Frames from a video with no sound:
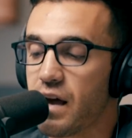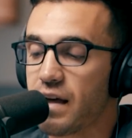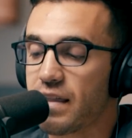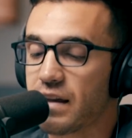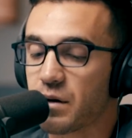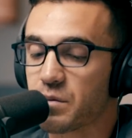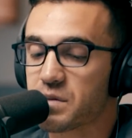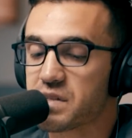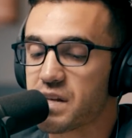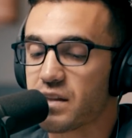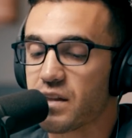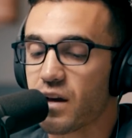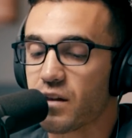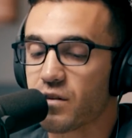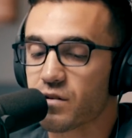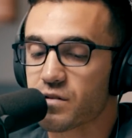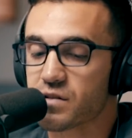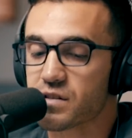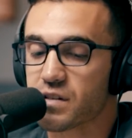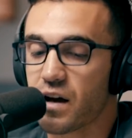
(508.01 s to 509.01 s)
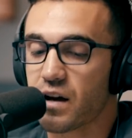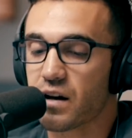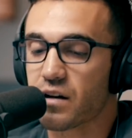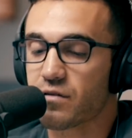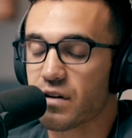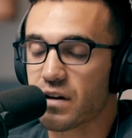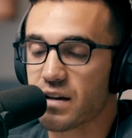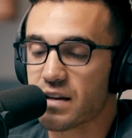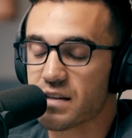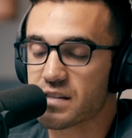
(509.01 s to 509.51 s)
And then I would say the other side
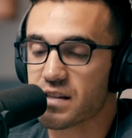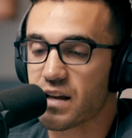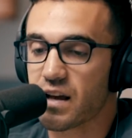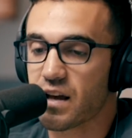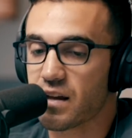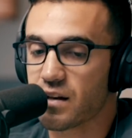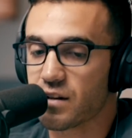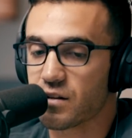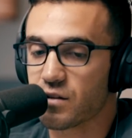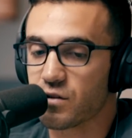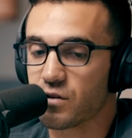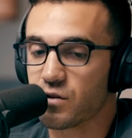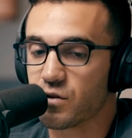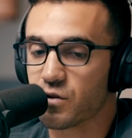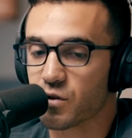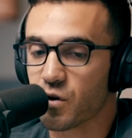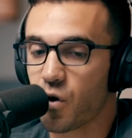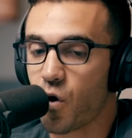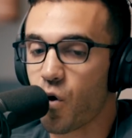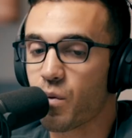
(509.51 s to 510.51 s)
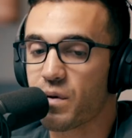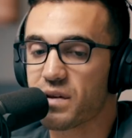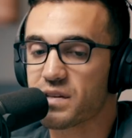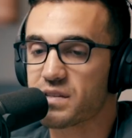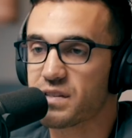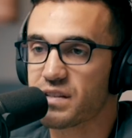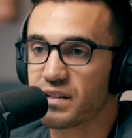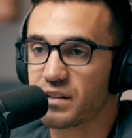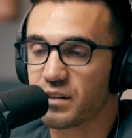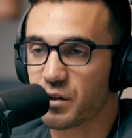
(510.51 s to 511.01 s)
of it is that you're
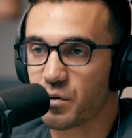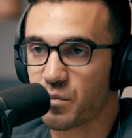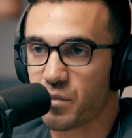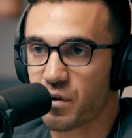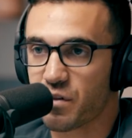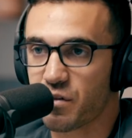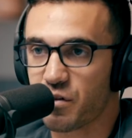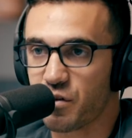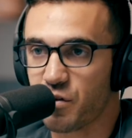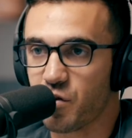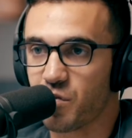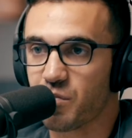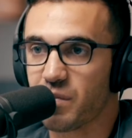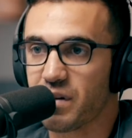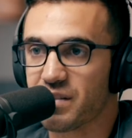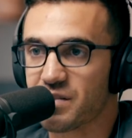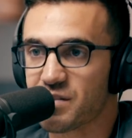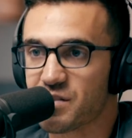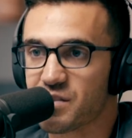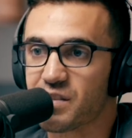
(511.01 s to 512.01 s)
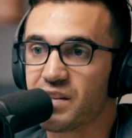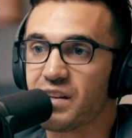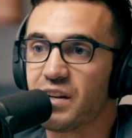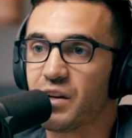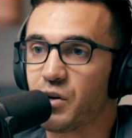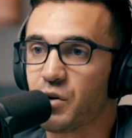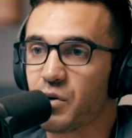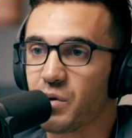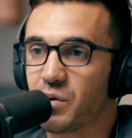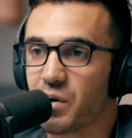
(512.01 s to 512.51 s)
always dealing with humans
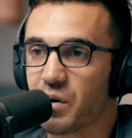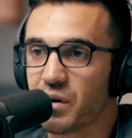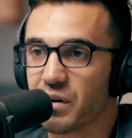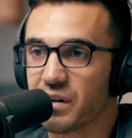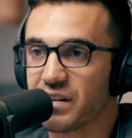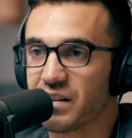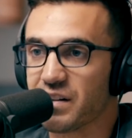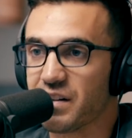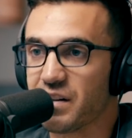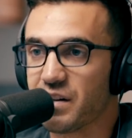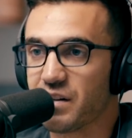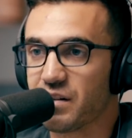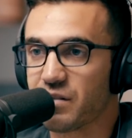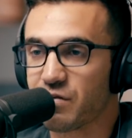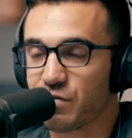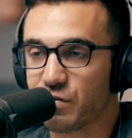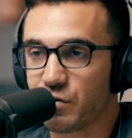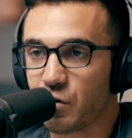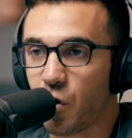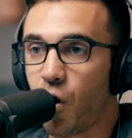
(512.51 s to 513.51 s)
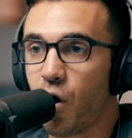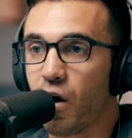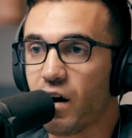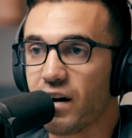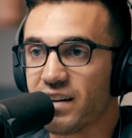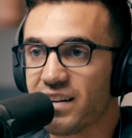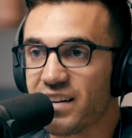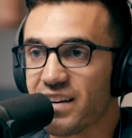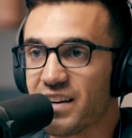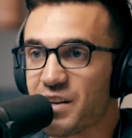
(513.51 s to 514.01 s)
who are
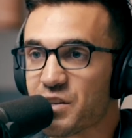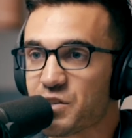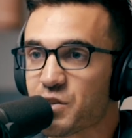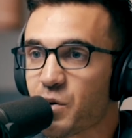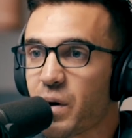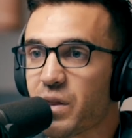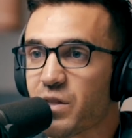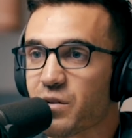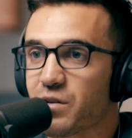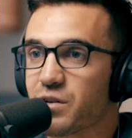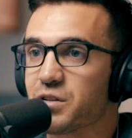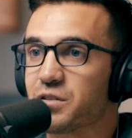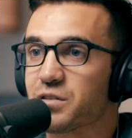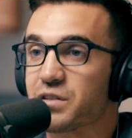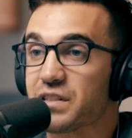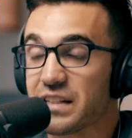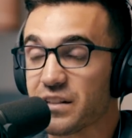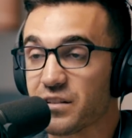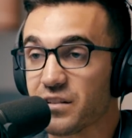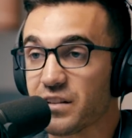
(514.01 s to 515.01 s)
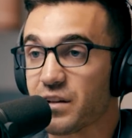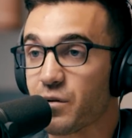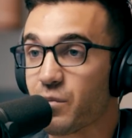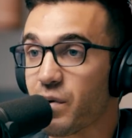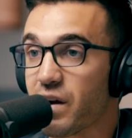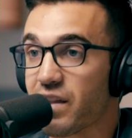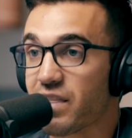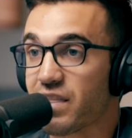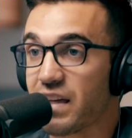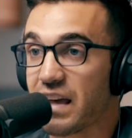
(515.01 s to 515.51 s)
flawed. So whether you're dealing
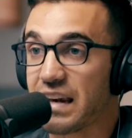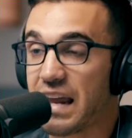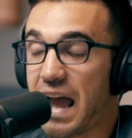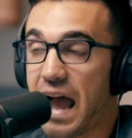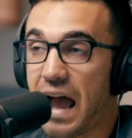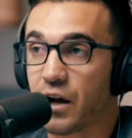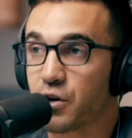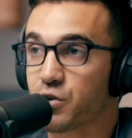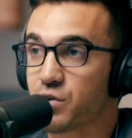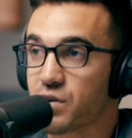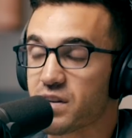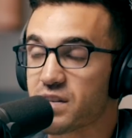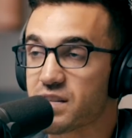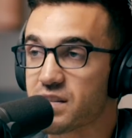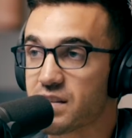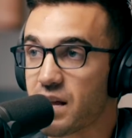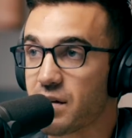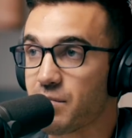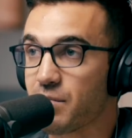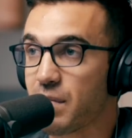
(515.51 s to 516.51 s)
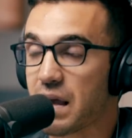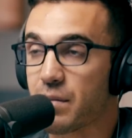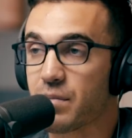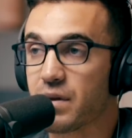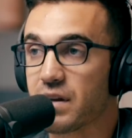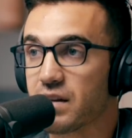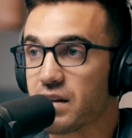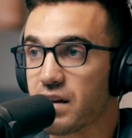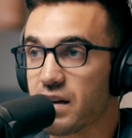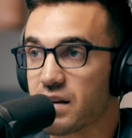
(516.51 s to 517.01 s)
with an actress that
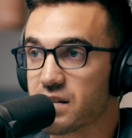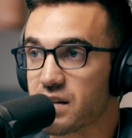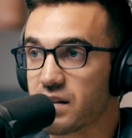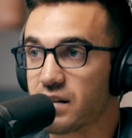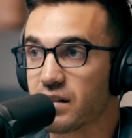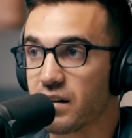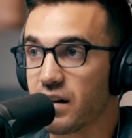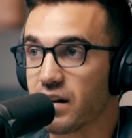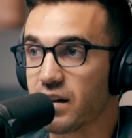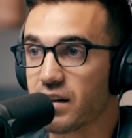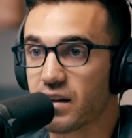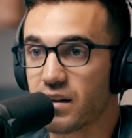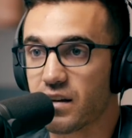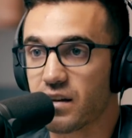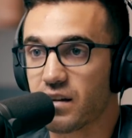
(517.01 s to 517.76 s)
maybe isn't like,